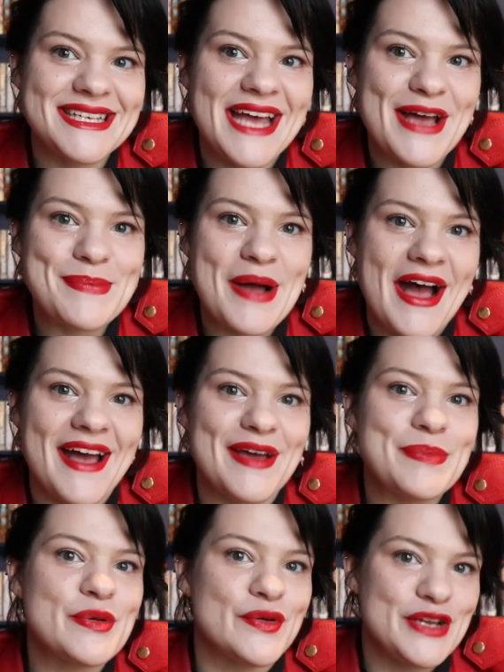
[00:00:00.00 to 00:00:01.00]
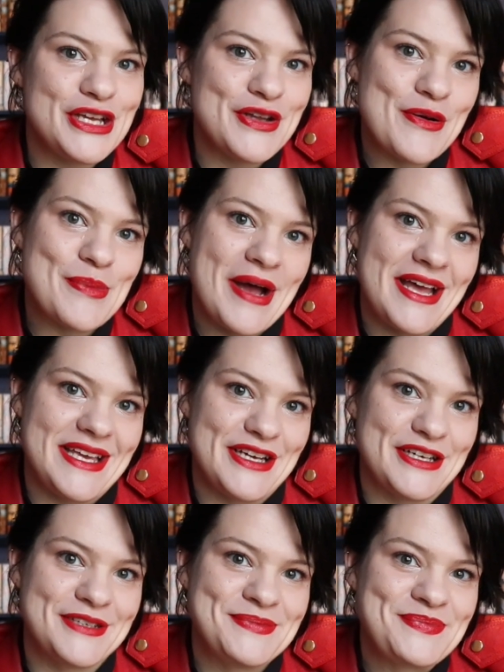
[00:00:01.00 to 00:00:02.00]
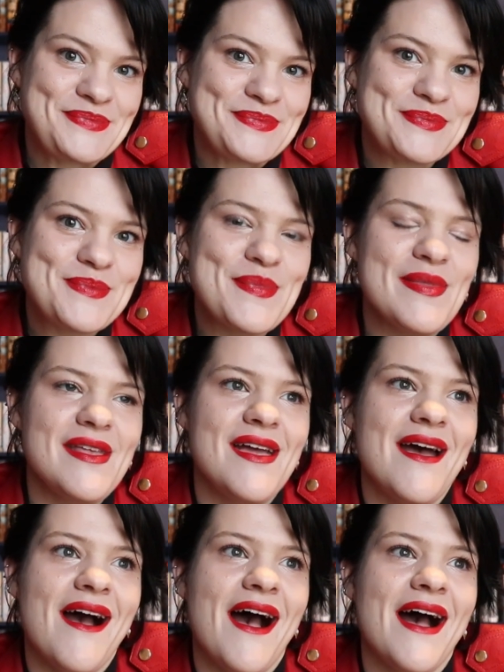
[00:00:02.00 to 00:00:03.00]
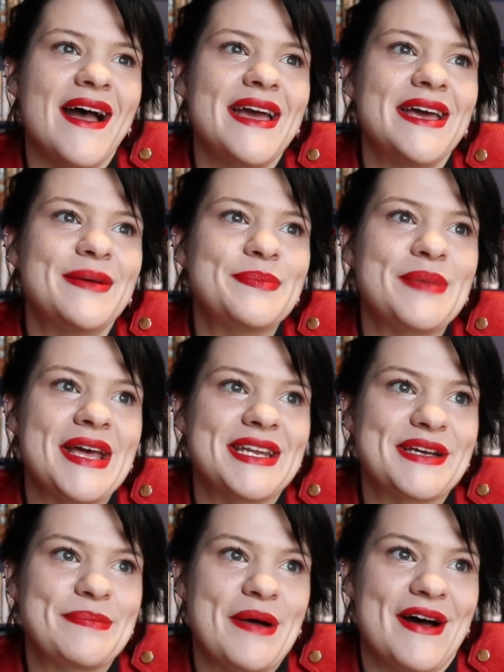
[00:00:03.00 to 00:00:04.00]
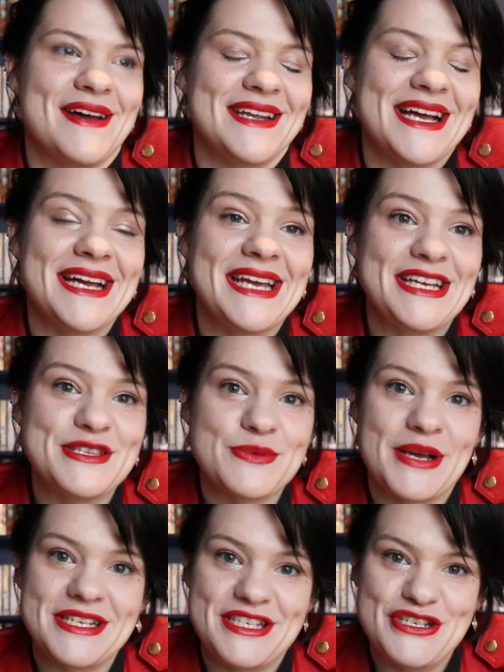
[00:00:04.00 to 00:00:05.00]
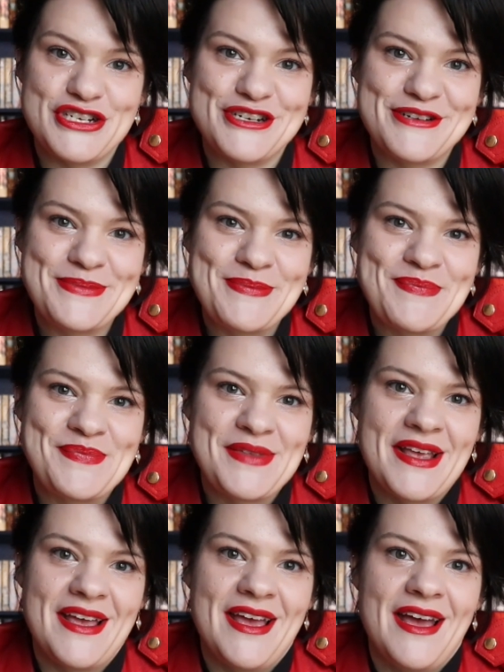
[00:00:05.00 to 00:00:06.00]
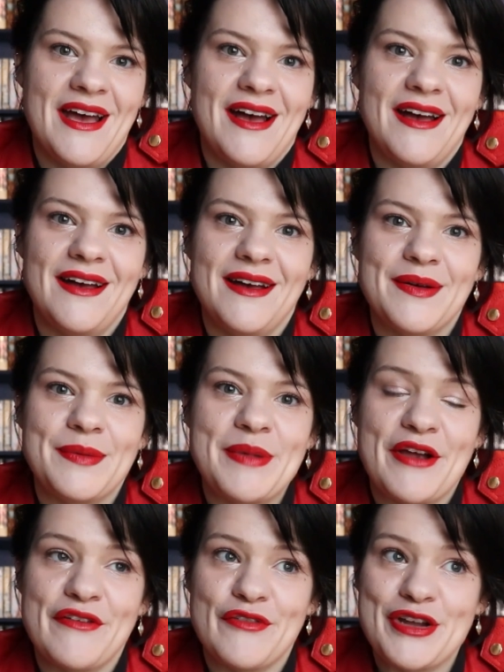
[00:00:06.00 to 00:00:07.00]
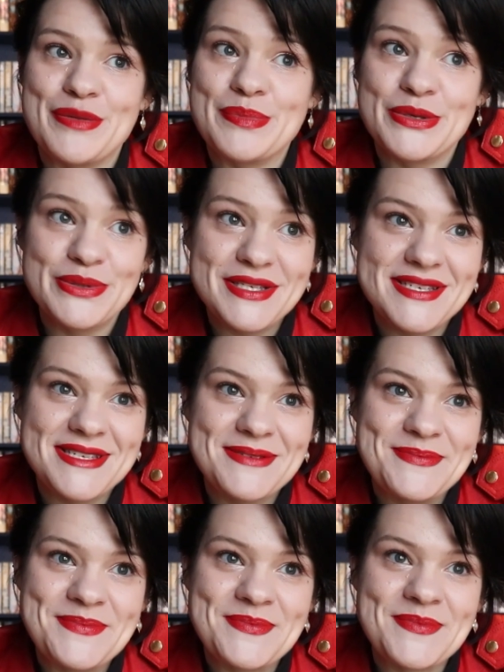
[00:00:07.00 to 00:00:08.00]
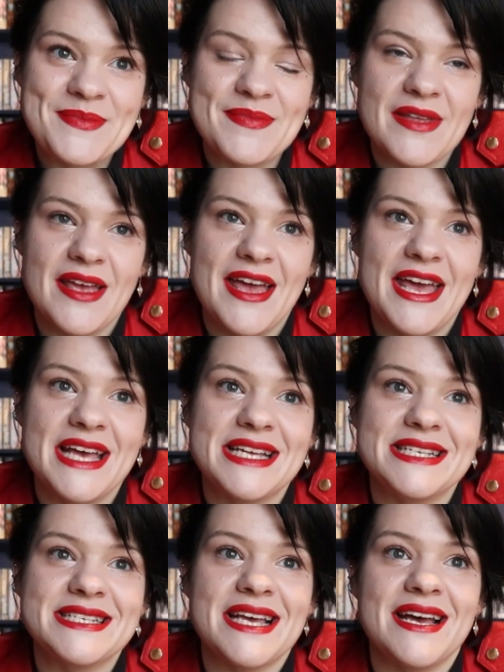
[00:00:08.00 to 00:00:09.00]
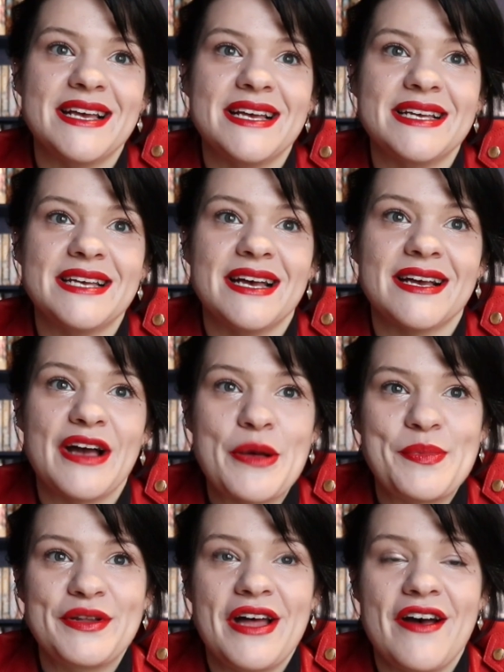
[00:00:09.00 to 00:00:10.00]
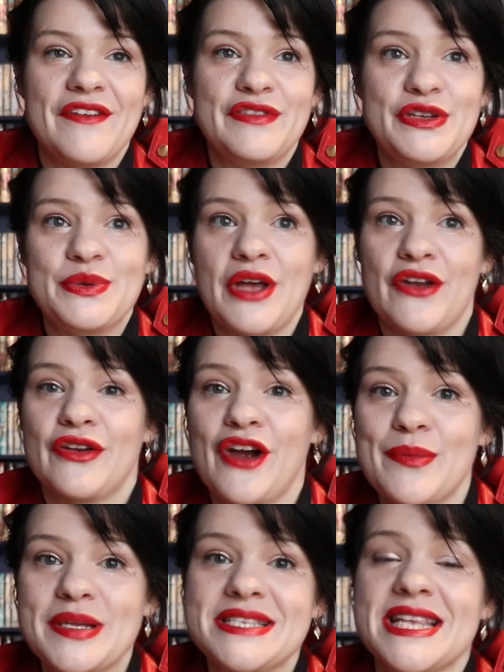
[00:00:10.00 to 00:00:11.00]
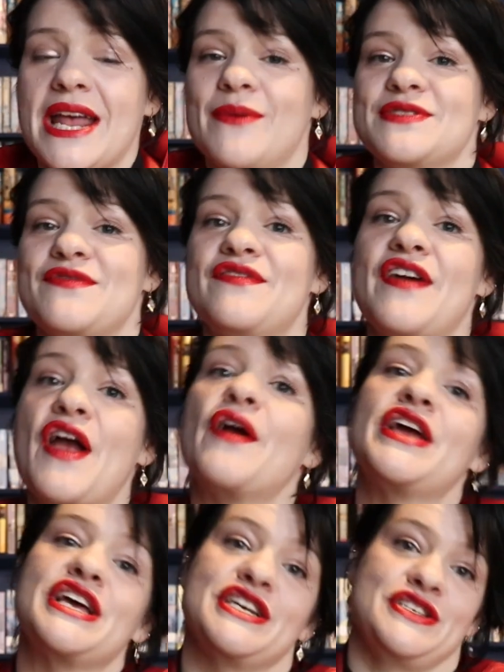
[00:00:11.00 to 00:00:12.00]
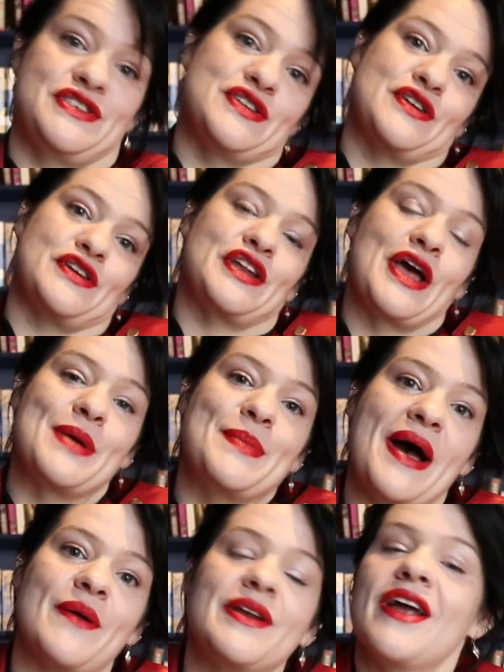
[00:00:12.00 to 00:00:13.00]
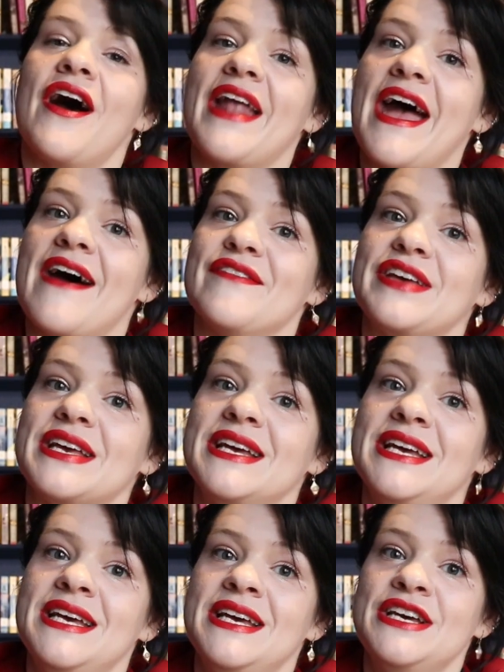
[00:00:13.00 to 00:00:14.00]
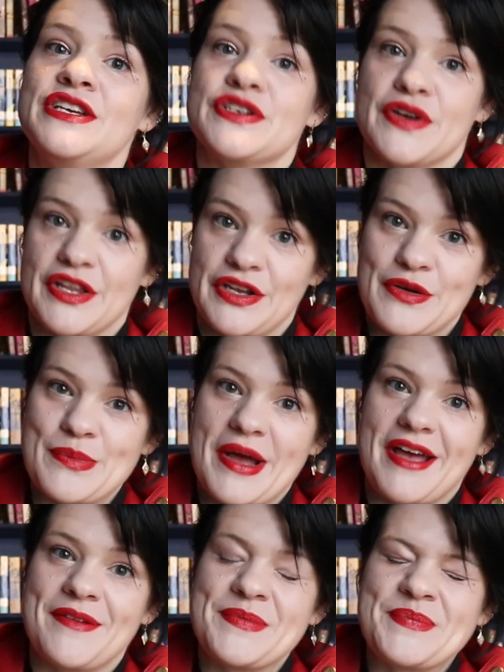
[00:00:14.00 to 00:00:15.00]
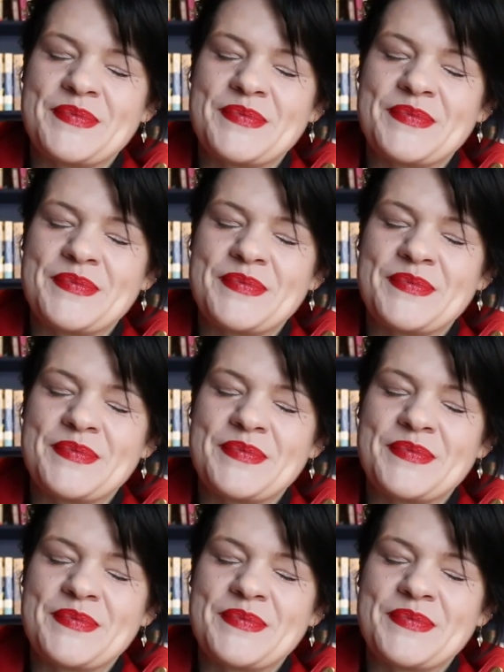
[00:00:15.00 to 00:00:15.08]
did I buy pre-no buy year? I panic bought a Hanes white t-shirt, a pair of red boots, and a couple of nude undergarments that I was very concerned about not having during the no buy.